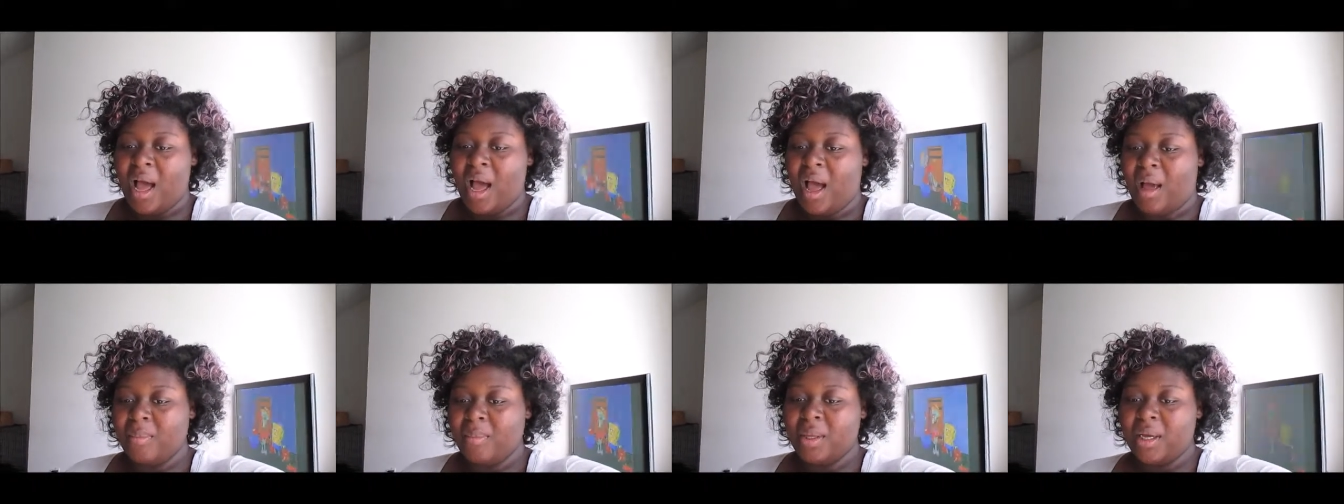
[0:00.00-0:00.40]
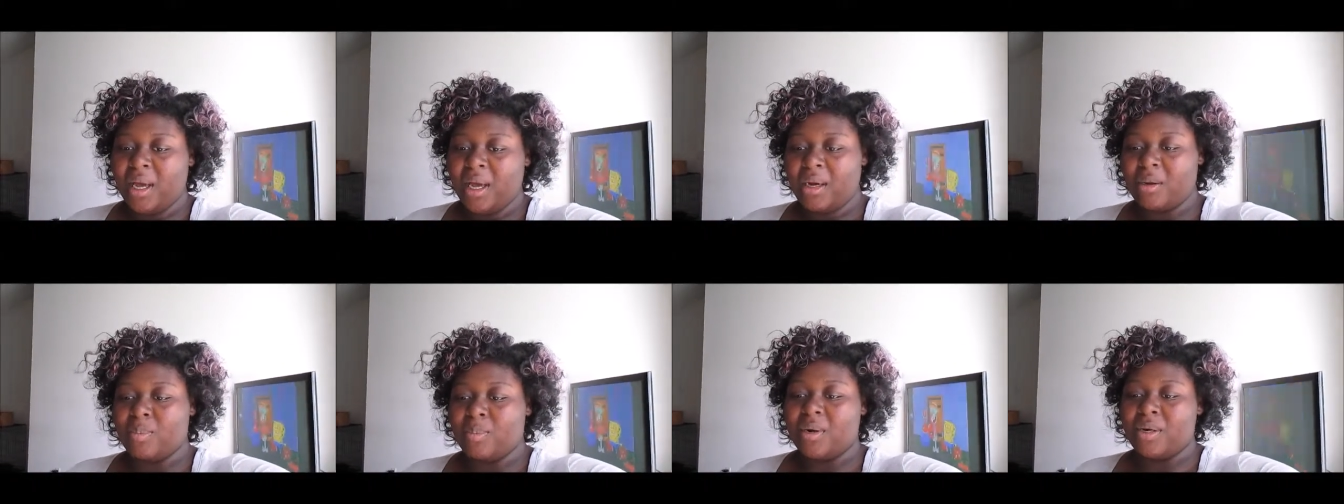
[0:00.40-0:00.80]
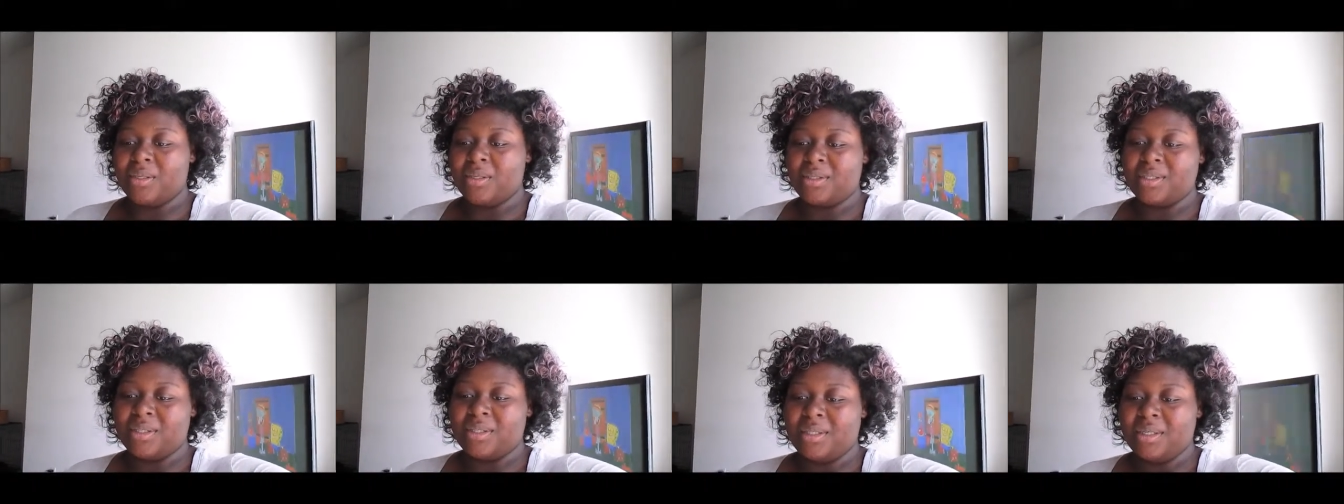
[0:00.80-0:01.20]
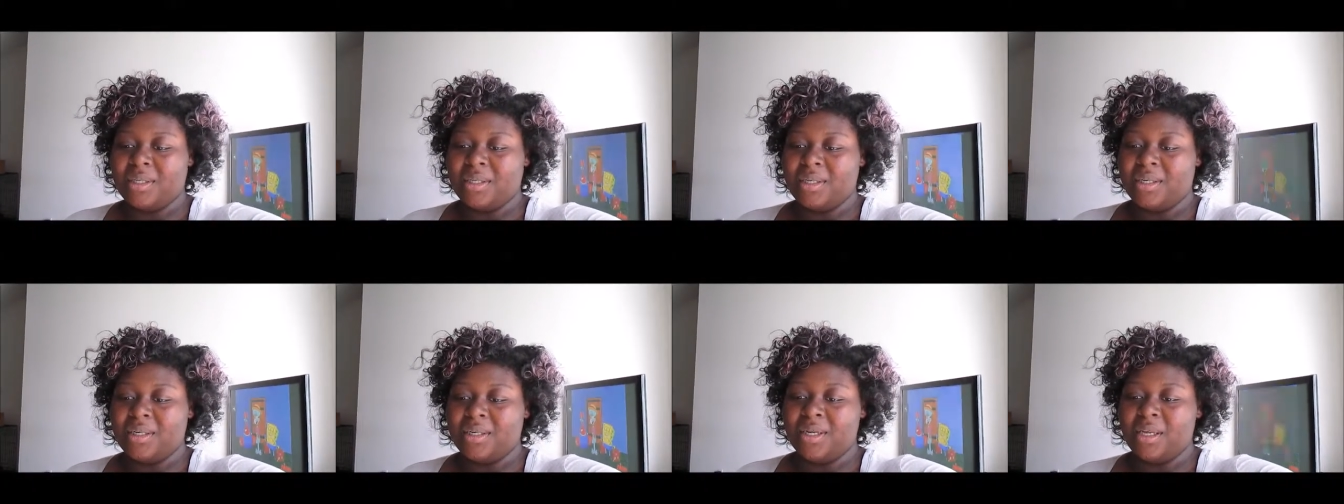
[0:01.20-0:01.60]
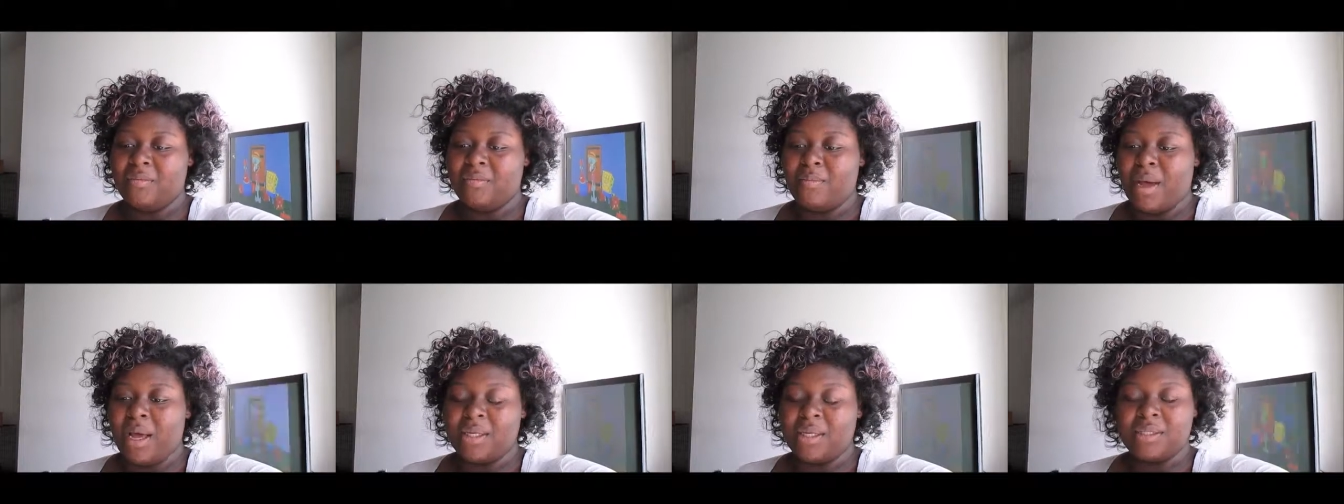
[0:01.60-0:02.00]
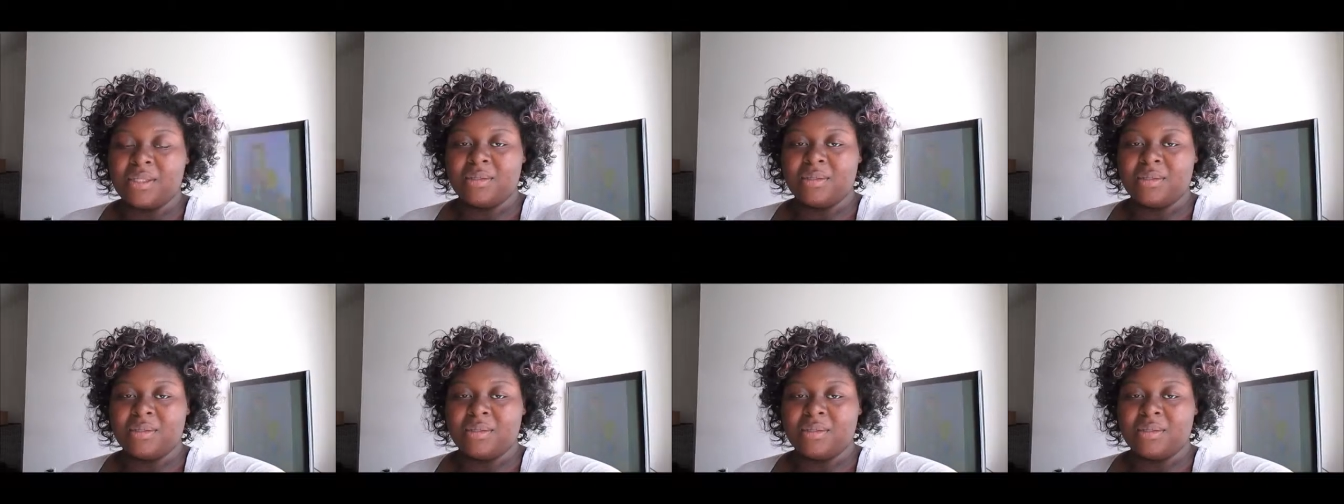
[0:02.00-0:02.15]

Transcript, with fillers: I'm the kind of person, and my